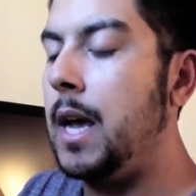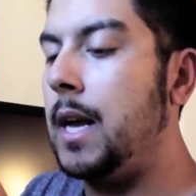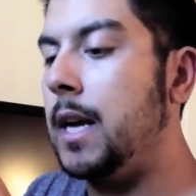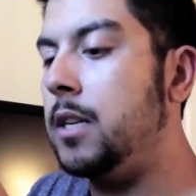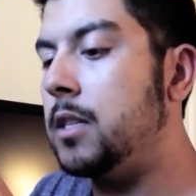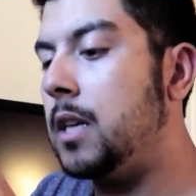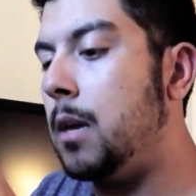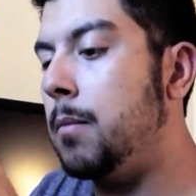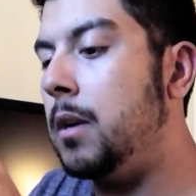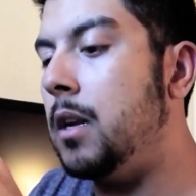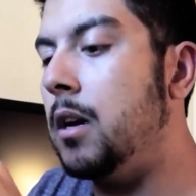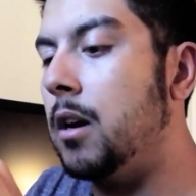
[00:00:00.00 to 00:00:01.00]
And I just
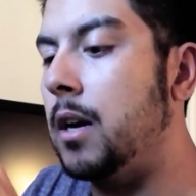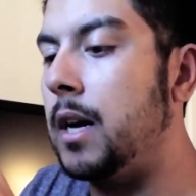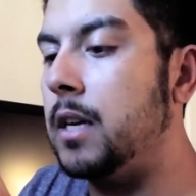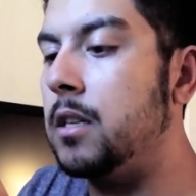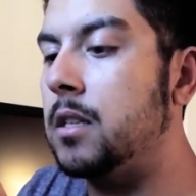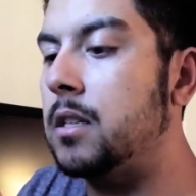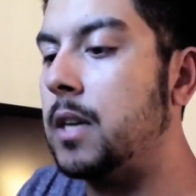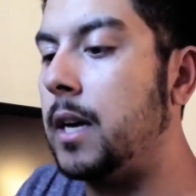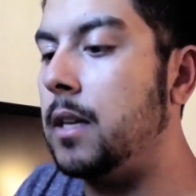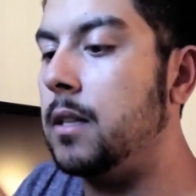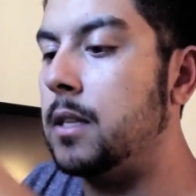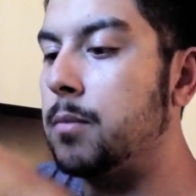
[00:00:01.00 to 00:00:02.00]
came in here and I just
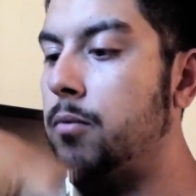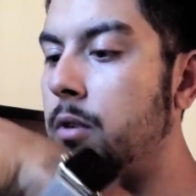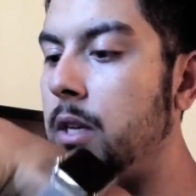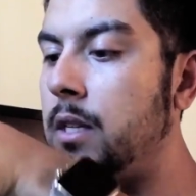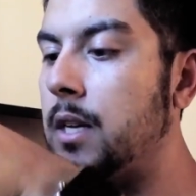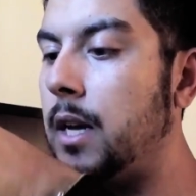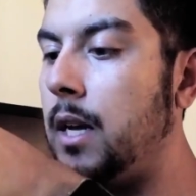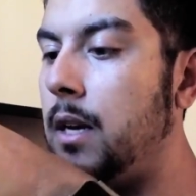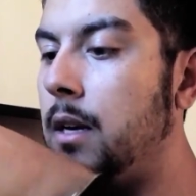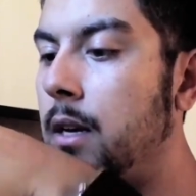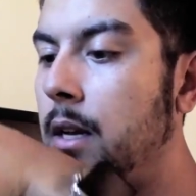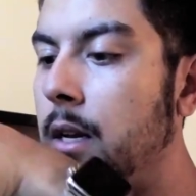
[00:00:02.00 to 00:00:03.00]
tightened this pretty tight.